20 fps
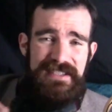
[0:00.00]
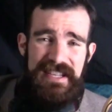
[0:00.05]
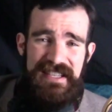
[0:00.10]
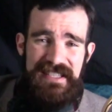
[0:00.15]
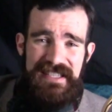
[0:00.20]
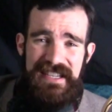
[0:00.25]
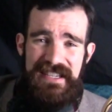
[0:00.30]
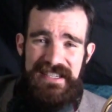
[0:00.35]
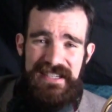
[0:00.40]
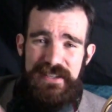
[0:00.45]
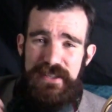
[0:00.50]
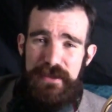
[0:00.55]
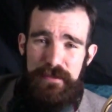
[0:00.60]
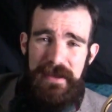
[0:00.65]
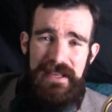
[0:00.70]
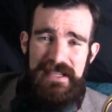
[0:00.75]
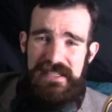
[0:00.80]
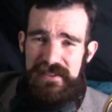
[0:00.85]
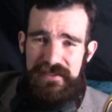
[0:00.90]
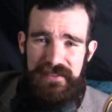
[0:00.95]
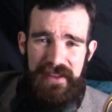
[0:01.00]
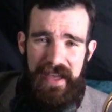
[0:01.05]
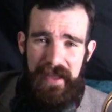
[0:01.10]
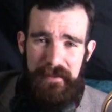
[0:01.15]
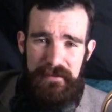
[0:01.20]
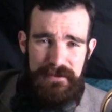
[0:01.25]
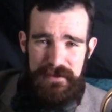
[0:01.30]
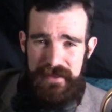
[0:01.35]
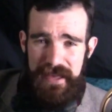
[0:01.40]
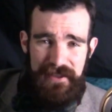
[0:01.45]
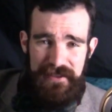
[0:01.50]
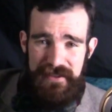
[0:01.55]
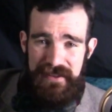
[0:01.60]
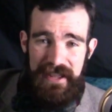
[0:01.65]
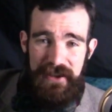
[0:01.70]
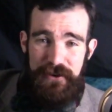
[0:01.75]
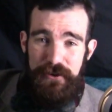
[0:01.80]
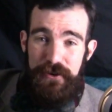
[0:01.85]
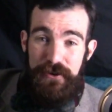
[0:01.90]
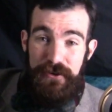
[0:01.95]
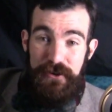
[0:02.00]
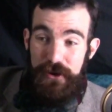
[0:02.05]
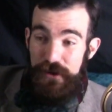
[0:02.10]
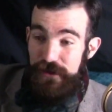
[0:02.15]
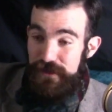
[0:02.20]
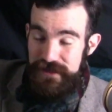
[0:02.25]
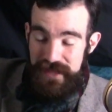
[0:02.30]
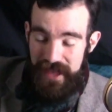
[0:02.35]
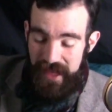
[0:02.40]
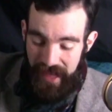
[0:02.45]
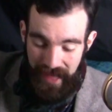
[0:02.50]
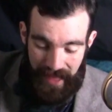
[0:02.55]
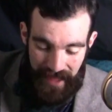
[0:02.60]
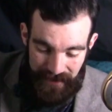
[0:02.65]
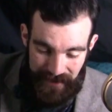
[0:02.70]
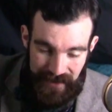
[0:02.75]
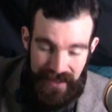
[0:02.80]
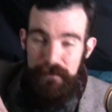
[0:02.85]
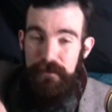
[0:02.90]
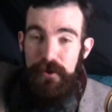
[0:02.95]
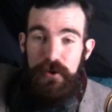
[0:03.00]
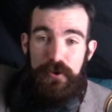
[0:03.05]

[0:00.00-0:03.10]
sensation at the best of times with how the netcode goes. Having that